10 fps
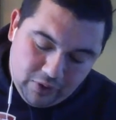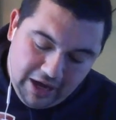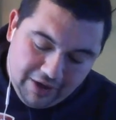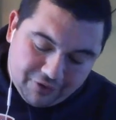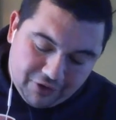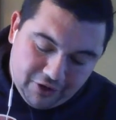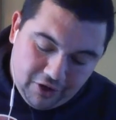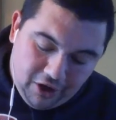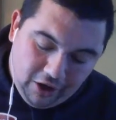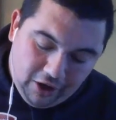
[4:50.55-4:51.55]

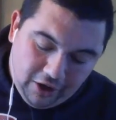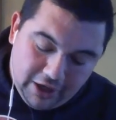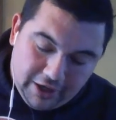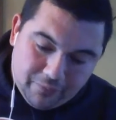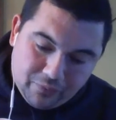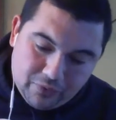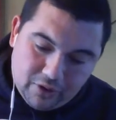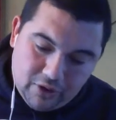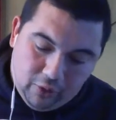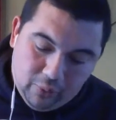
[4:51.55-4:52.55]
after our
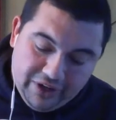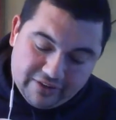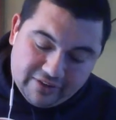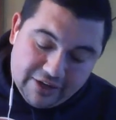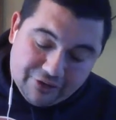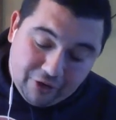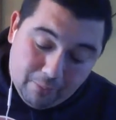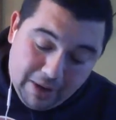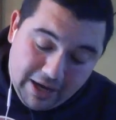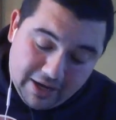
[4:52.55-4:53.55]
redesigns are
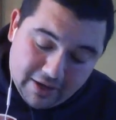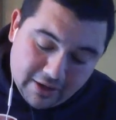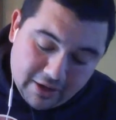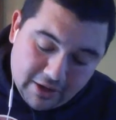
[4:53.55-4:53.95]
made,